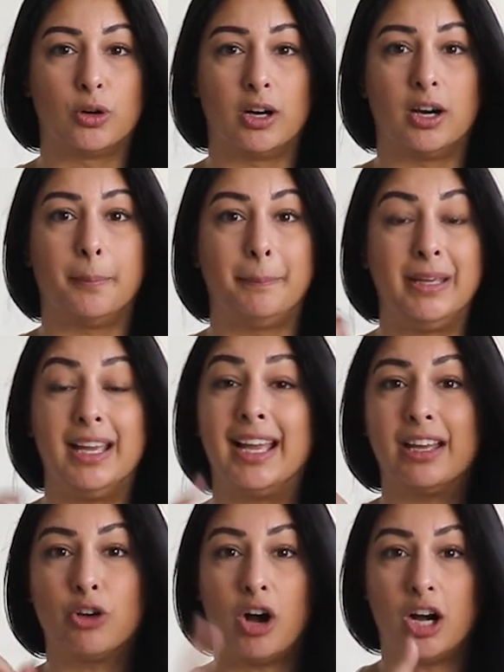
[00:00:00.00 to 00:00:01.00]
your
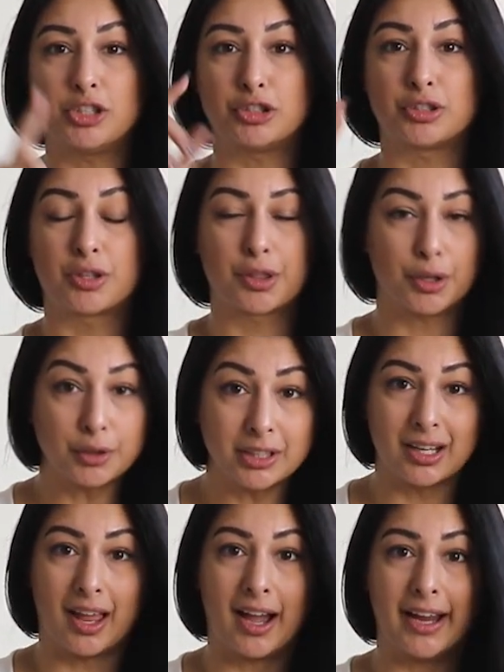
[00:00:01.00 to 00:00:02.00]
being a conscious
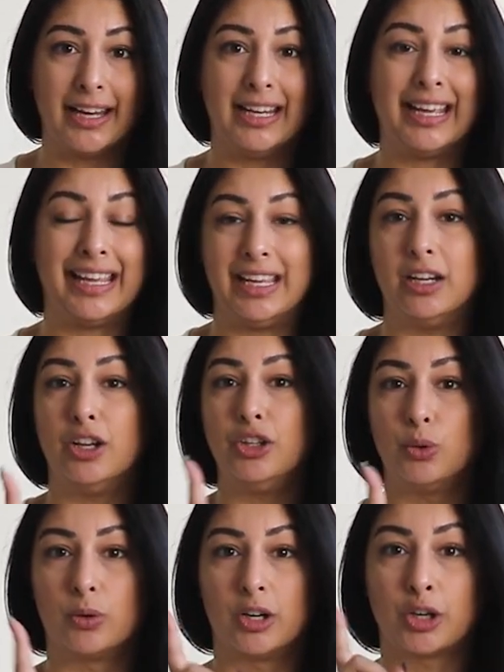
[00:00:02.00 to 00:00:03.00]
third line in
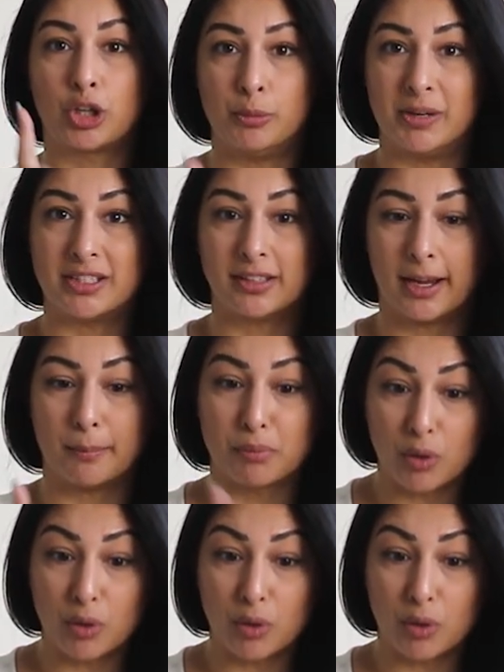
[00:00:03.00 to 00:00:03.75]
your Human Design